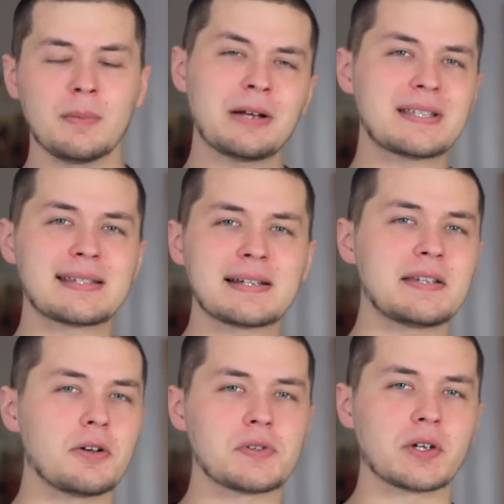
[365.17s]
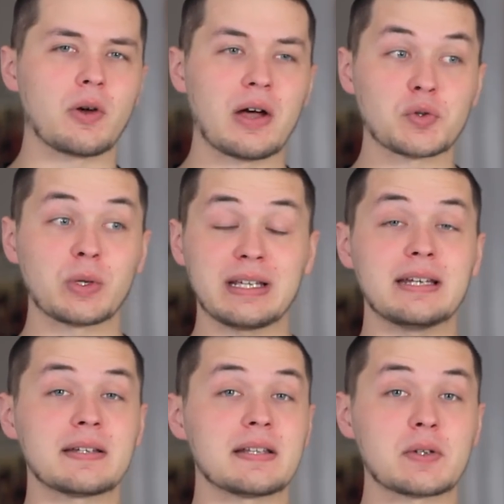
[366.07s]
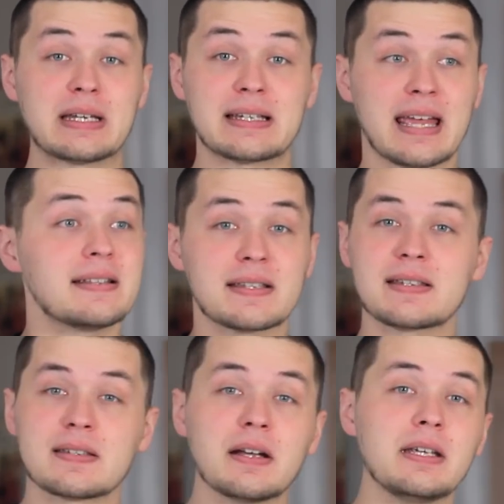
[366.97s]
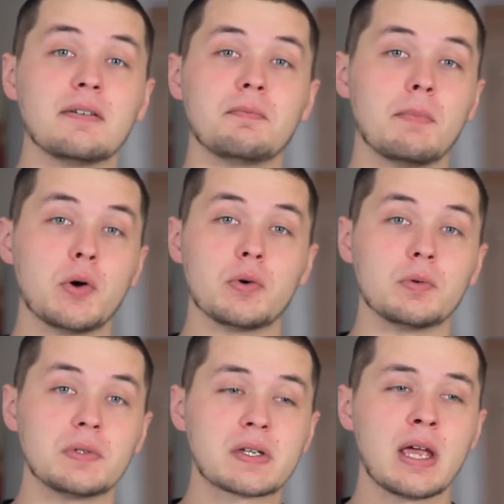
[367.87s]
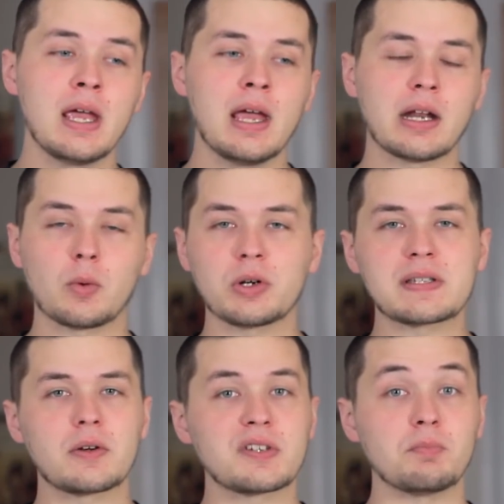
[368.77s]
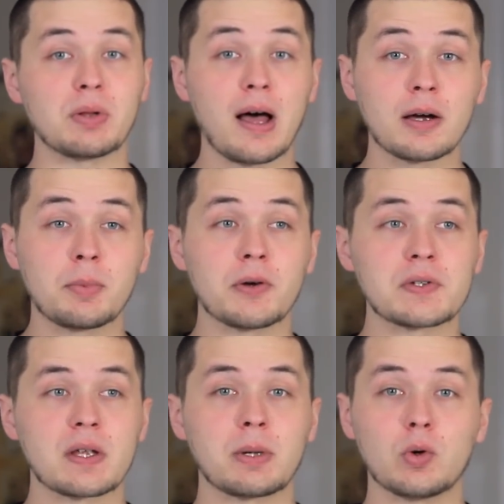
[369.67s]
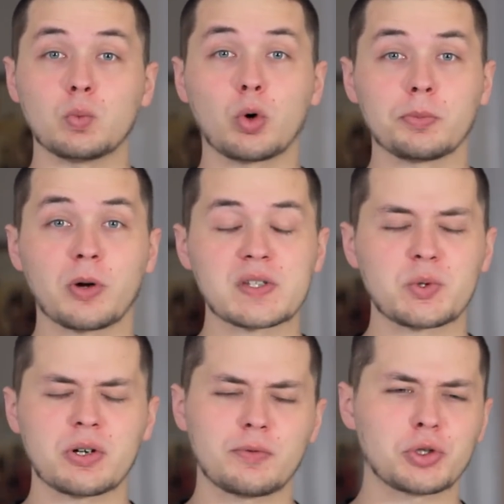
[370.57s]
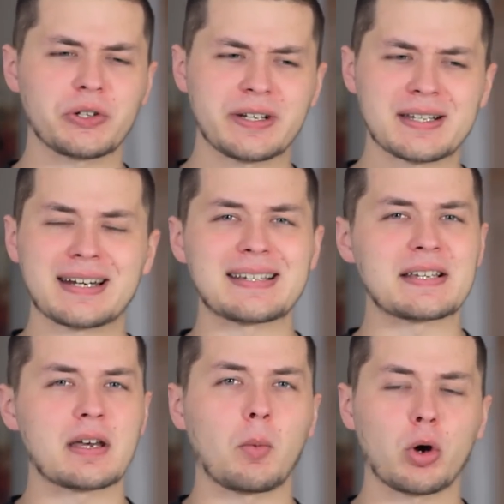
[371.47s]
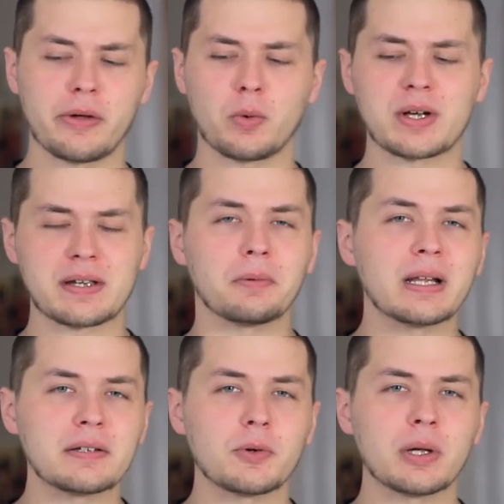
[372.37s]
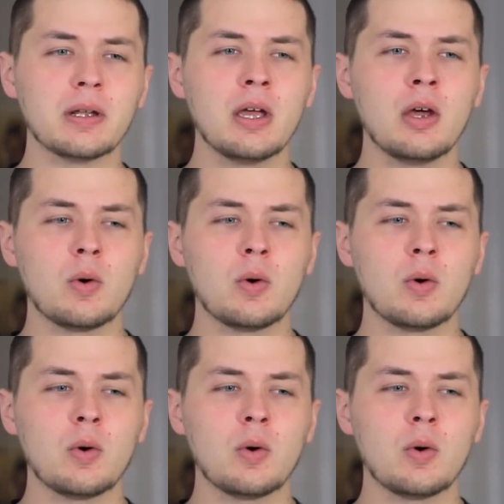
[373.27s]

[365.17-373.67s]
About six years ago, I was really into this intense study of modes, and I wrote a series of blog posts on my old WordPress, which unfortunately doesn't exist anymore, otherwise I would link to it,